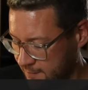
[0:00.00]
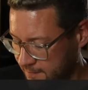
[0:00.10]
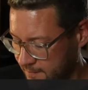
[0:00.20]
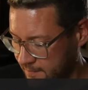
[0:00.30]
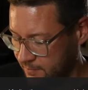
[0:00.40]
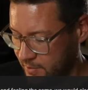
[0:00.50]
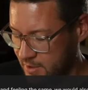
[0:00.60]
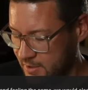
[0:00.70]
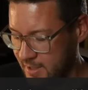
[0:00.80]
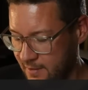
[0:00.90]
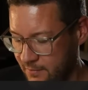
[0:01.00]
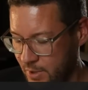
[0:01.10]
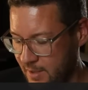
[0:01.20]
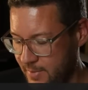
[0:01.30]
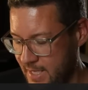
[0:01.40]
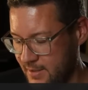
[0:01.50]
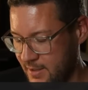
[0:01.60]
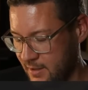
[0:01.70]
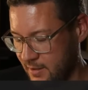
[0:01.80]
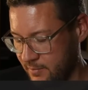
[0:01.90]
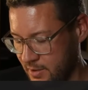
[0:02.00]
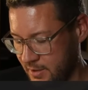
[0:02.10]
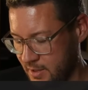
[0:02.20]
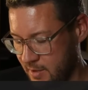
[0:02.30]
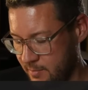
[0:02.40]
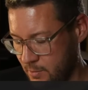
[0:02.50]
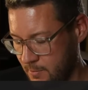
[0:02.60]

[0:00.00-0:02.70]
we just take a really basic example,